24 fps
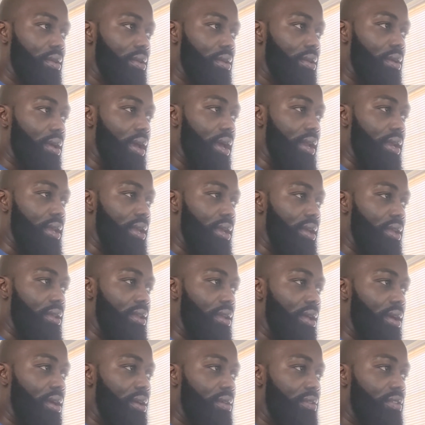I
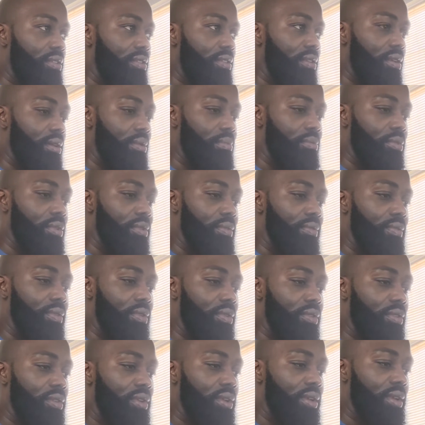need some
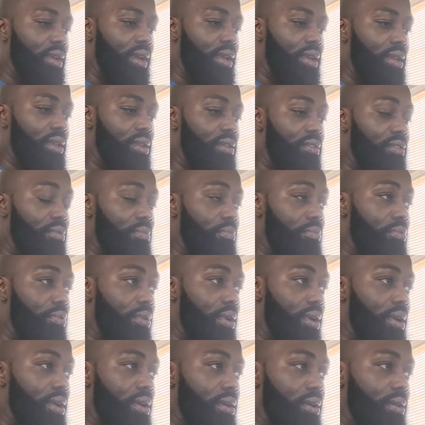devotion. I need some
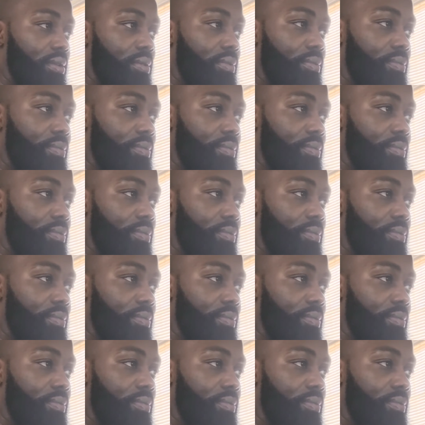prayer.